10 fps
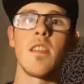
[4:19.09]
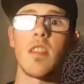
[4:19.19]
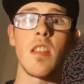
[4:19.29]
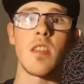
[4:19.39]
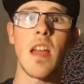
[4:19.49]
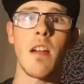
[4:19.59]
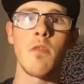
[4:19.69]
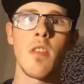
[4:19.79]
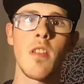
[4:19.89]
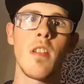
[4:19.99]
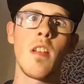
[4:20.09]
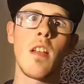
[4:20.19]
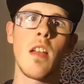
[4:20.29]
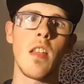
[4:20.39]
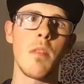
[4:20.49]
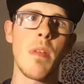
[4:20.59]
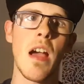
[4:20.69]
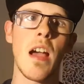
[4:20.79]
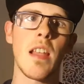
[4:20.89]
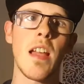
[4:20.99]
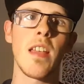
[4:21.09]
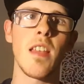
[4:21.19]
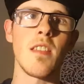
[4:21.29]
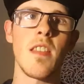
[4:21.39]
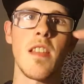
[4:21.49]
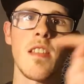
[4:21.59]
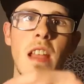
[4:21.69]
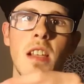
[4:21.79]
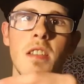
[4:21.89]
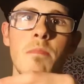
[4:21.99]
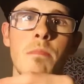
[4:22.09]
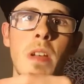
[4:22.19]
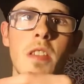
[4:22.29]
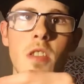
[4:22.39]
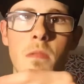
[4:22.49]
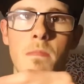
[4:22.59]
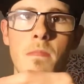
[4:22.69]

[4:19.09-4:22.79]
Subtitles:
sits down, and the bit I like is in this next picture.